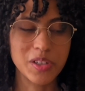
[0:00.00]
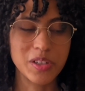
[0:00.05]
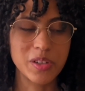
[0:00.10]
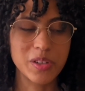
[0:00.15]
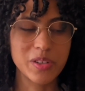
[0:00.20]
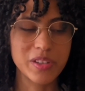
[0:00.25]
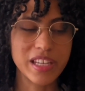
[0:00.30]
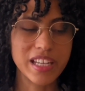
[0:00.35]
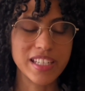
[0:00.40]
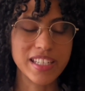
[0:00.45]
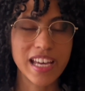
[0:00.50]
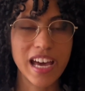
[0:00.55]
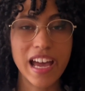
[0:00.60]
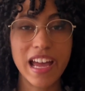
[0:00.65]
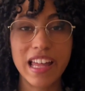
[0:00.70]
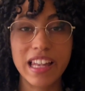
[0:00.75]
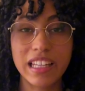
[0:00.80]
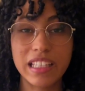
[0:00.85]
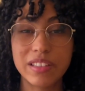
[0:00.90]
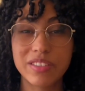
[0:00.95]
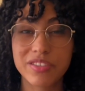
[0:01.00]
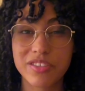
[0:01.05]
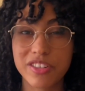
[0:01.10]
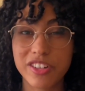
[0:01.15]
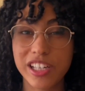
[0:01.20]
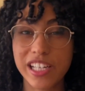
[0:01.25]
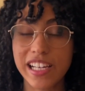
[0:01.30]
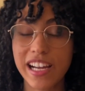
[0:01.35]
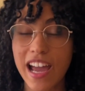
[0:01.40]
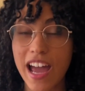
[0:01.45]
use entirely
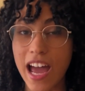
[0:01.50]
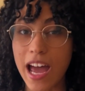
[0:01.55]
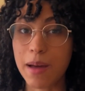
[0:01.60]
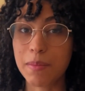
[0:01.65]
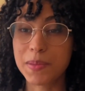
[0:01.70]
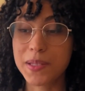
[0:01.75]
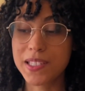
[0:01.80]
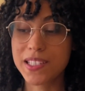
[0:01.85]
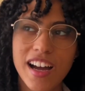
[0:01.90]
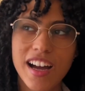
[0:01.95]
free apps.